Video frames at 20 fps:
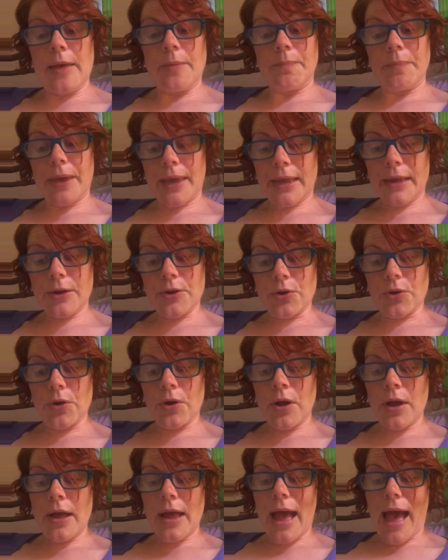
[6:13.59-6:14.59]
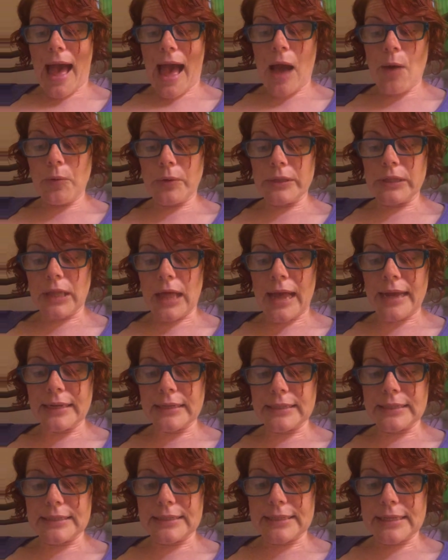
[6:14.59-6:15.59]
"Peter, I would like
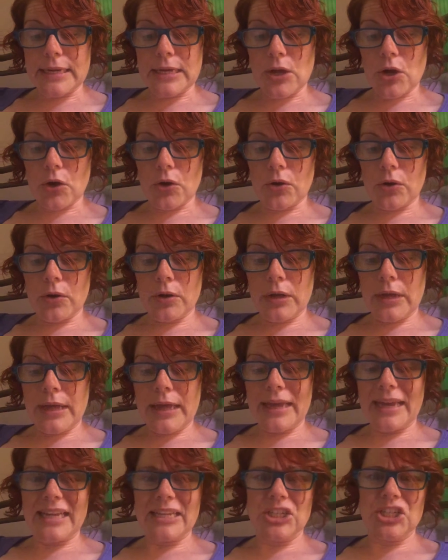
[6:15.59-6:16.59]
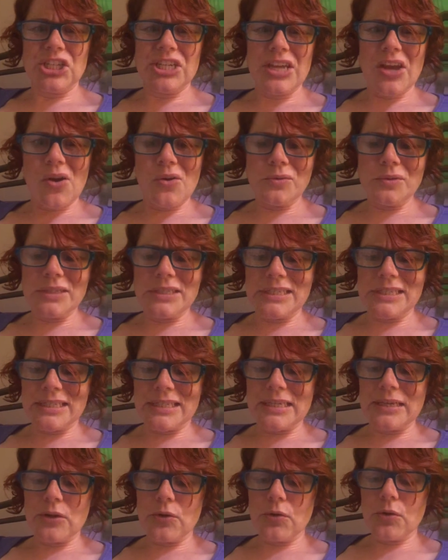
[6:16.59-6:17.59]
to see her. Can she hold
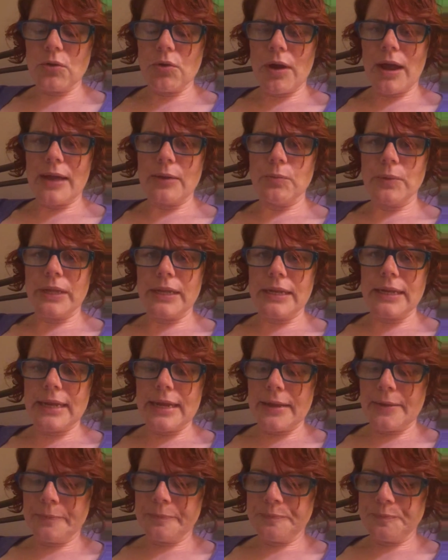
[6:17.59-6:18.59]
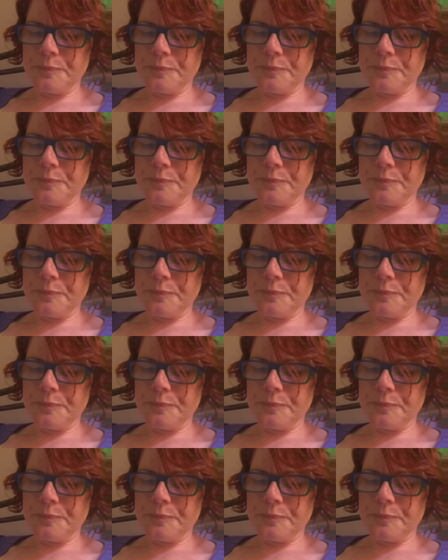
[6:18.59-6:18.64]
still?" cried Wendy.